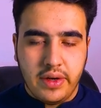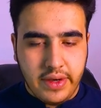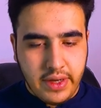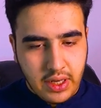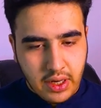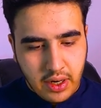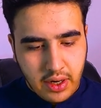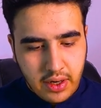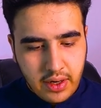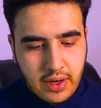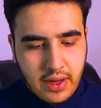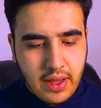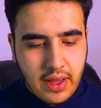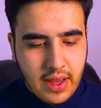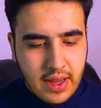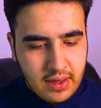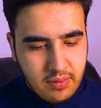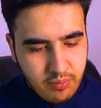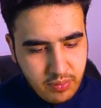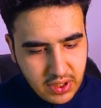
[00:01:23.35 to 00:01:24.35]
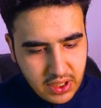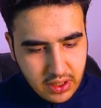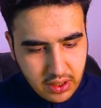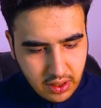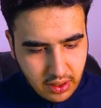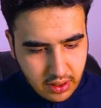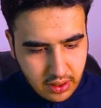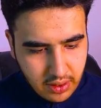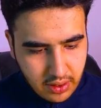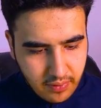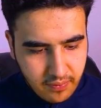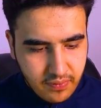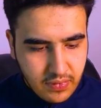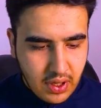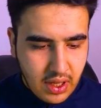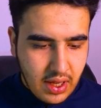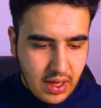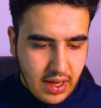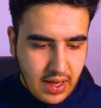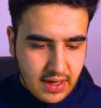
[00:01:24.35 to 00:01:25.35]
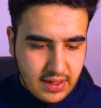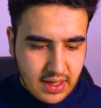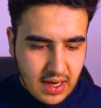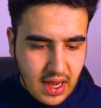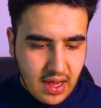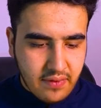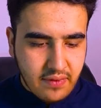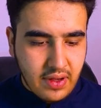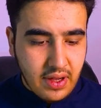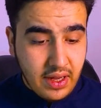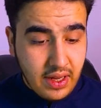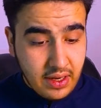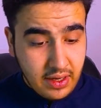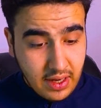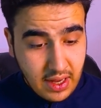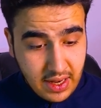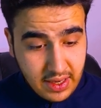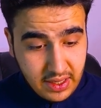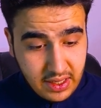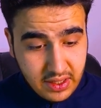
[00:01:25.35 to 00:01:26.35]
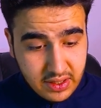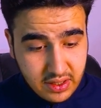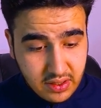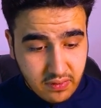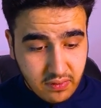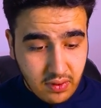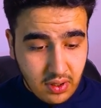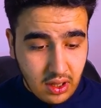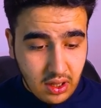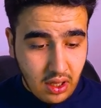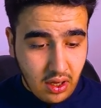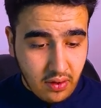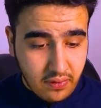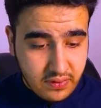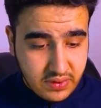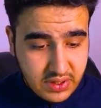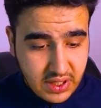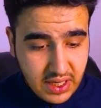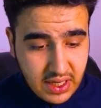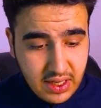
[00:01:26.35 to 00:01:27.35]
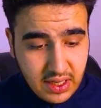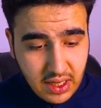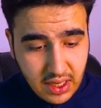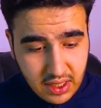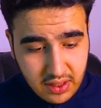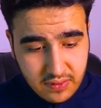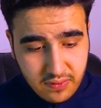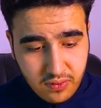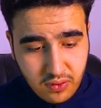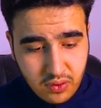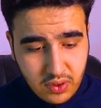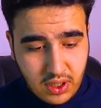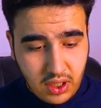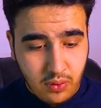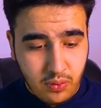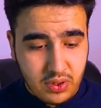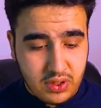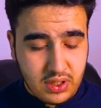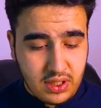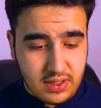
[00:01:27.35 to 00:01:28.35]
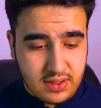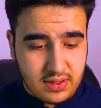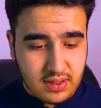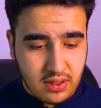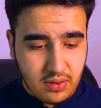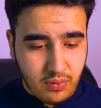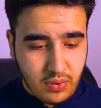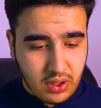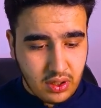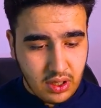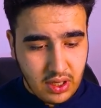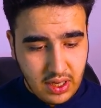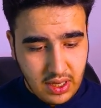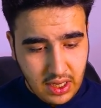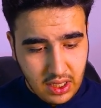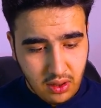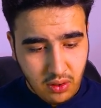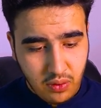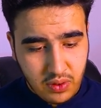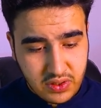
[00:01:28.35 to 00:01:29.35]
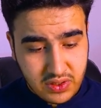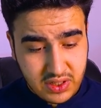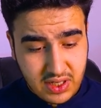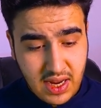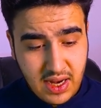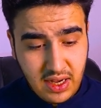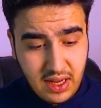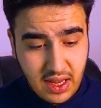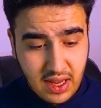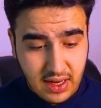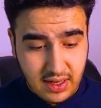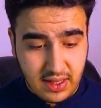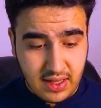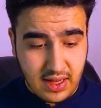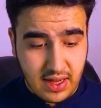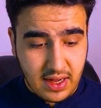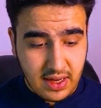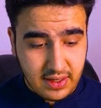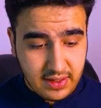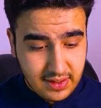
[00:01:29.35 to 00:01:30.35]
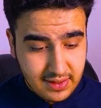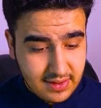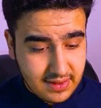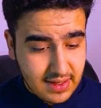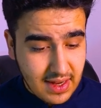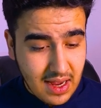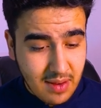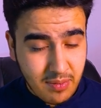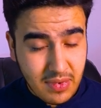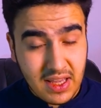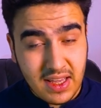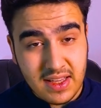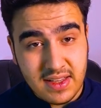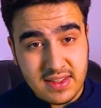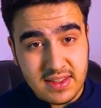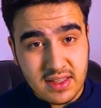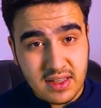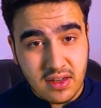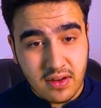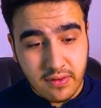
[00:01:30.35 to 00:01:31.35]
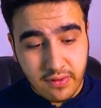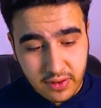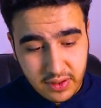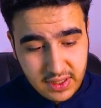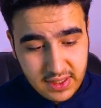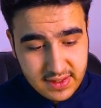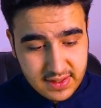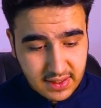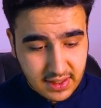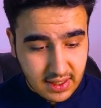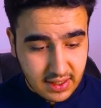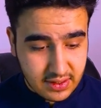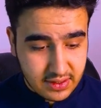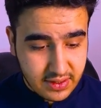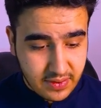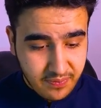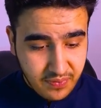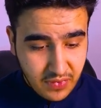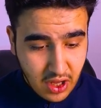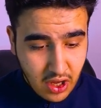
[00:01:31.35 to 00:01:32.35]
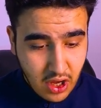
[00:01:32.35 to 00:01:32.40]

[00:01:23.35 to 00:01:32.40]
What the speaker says: DR and BDR. It have an interval of 10 and 40, which is hello is 10 and the dead time is 40 seconds.